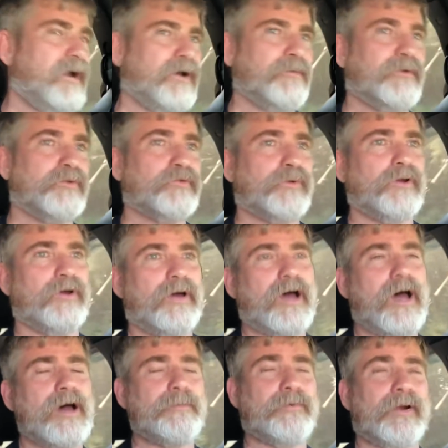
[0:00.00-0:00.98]
Because we don't
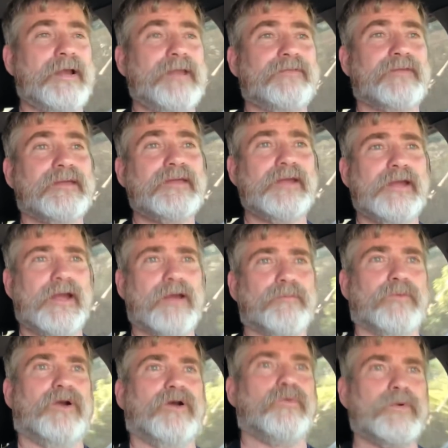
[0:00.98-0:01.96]
operate the
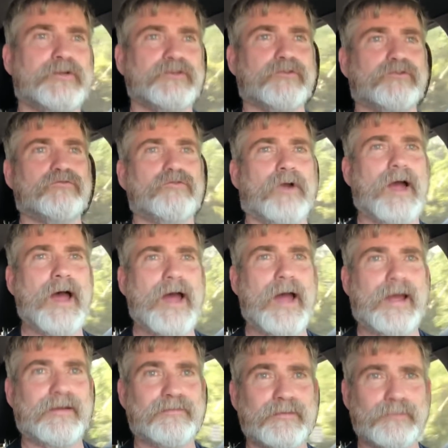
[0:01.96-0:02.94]
camera, we just
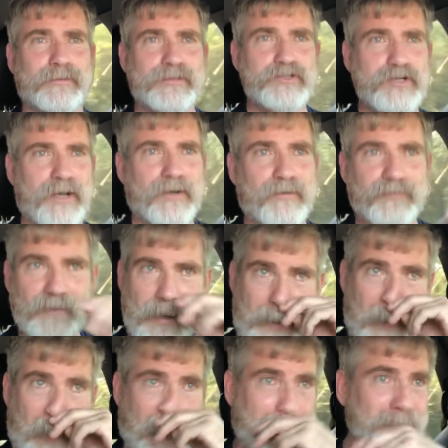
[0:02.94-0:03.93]
drive and we share
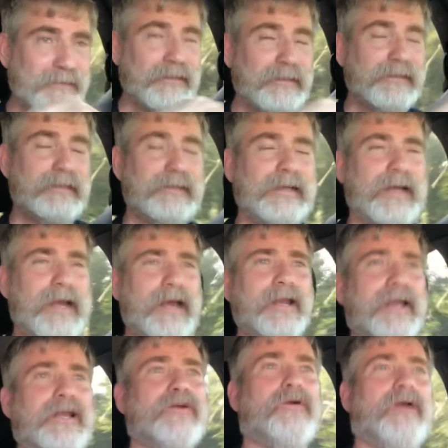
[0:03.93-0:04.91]
things. At
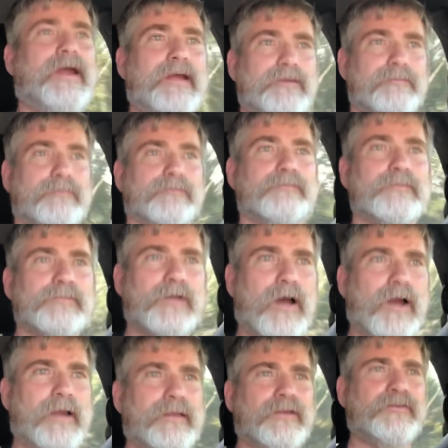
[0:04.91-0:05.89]
any rate, all
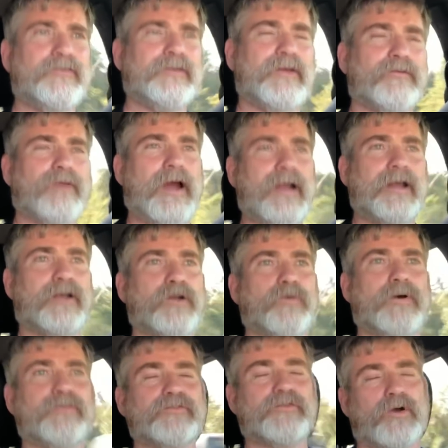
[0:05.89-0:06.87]
right, let's get right into
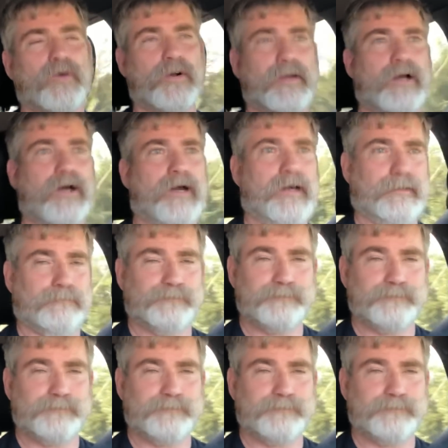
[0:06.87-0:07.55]
what's going on.